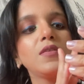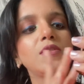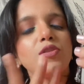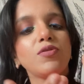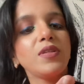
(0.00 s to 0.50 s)

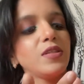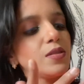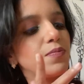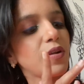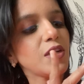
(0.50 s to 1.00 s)
So this
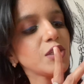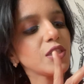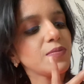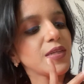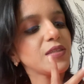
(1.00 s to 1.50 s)
blush
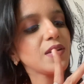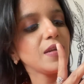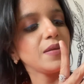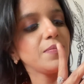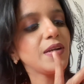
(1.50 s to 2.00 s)
is
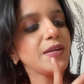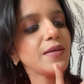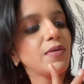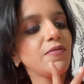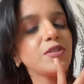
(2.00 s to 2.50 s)
basically
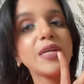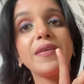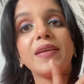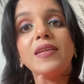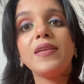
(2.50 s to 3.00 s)
buildable, which I
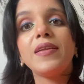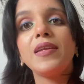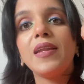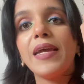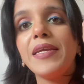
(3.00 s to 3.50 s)
really
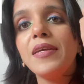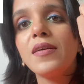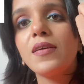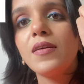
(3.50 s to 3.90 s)
like.